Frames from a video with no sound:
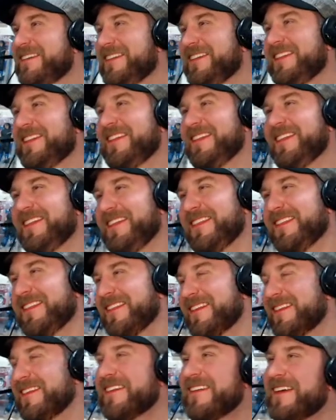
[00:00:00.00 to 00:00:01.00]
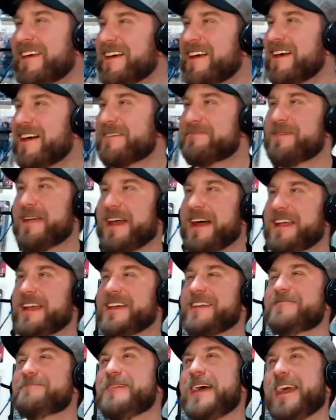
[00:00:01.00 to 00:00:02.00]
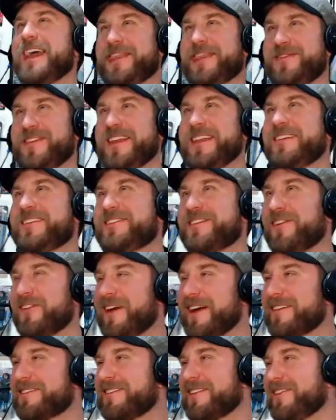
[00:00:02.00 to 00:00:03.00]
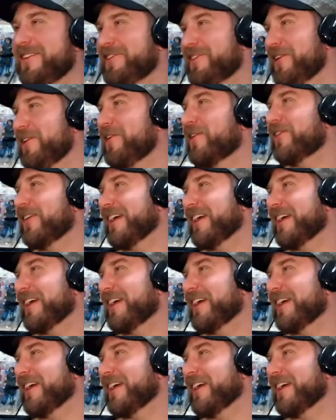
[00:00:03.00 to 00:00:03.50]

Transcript: But I didn't finish the rest of the joke.